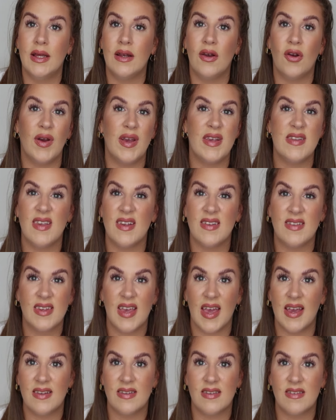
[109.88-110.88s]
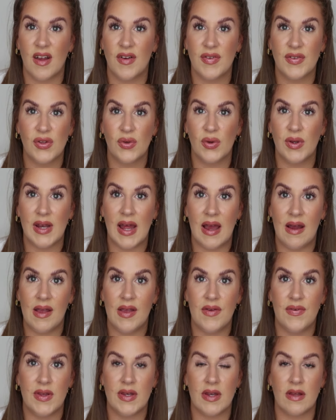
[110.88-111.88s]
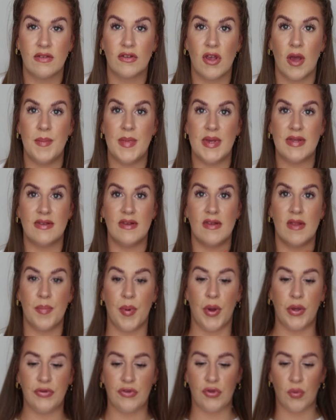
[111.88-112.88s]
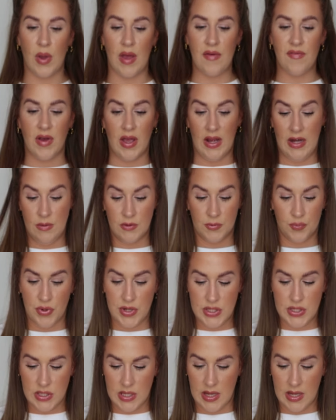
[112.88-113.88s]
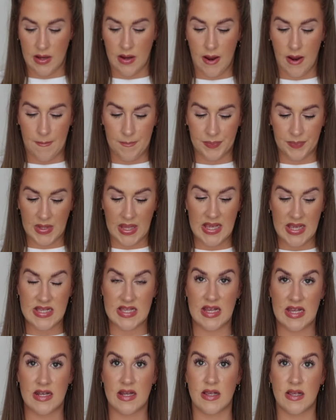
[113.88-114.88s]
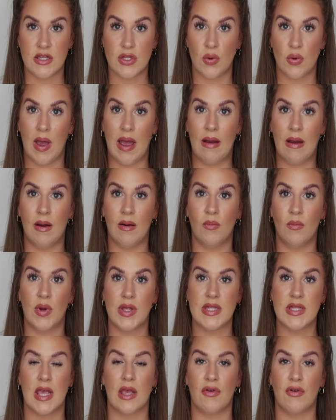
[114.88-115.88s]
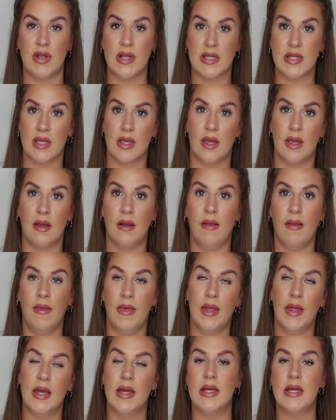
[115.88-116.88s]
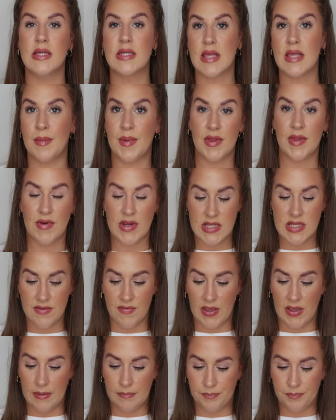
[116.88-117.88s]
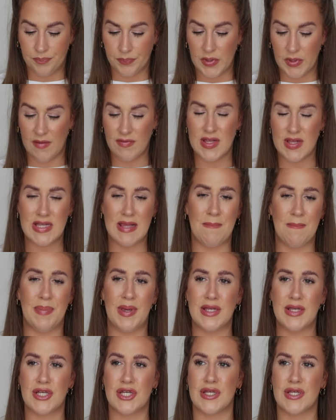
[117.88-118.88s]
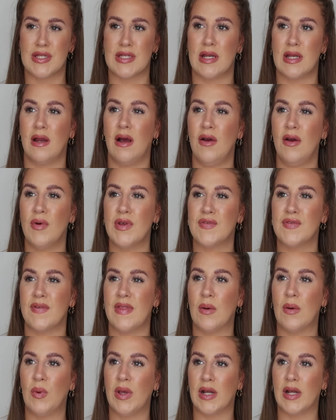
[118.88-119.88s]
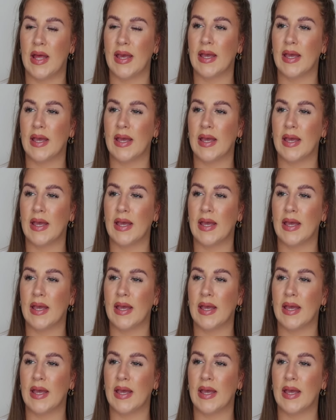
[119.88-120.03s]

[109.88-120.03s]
A lot easier to get your stuff sorted out if it does go missing in the post or whatever. I know it's pretty easy to sort out, and once they agreed to send me the rest of it, you have to send pictures, and I always find that weird,